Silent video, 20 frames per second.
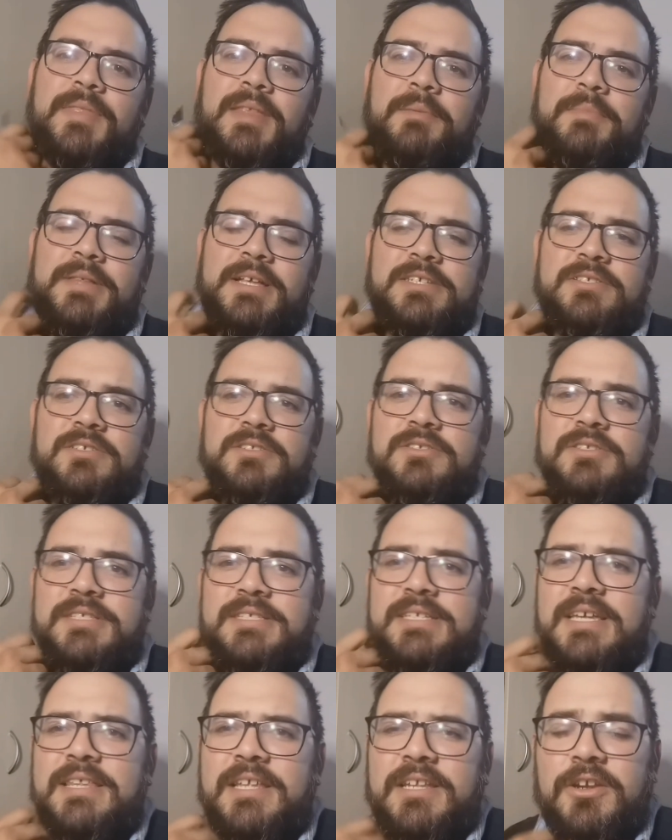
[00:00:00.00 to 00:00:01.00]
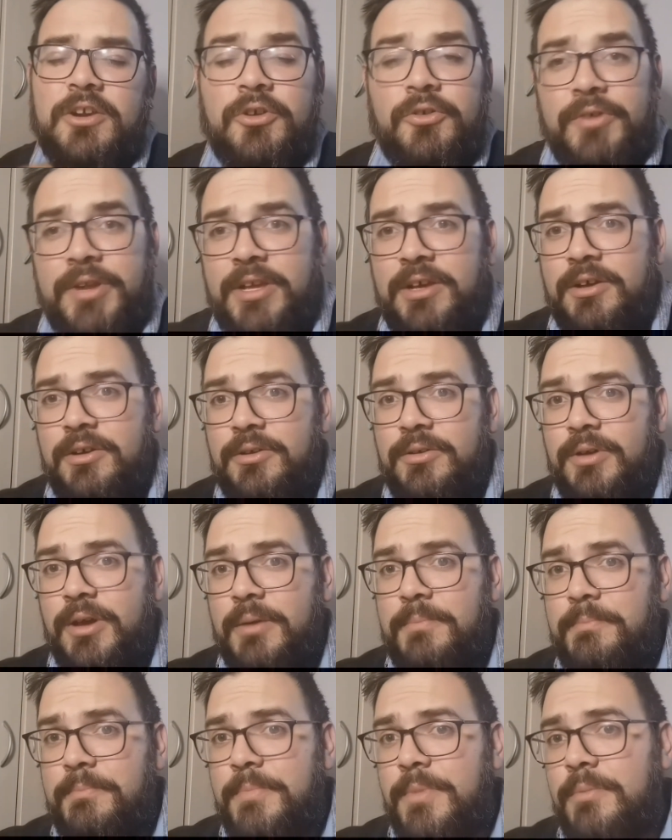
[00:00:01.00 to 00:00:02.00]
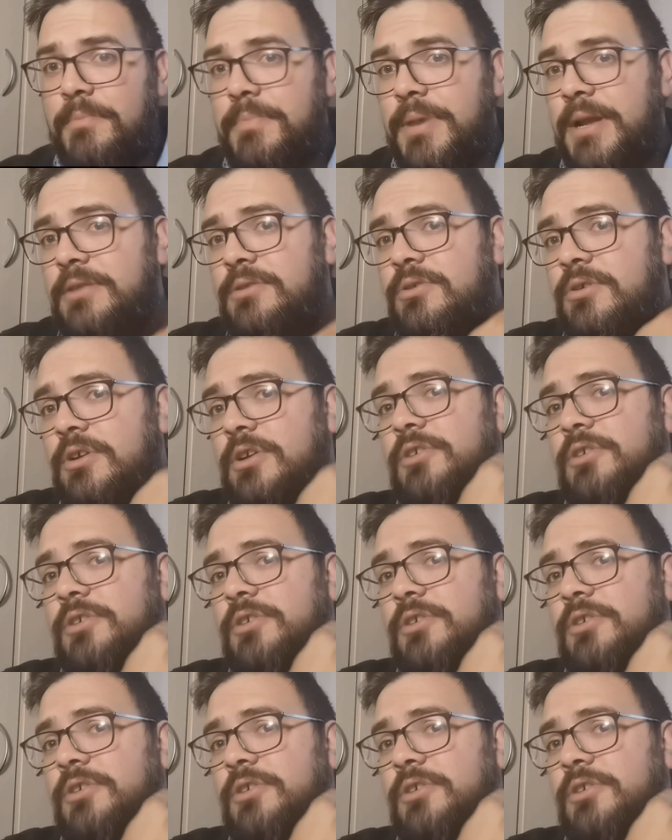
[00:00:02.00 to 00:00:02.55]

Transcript: But that's not to say that Humberto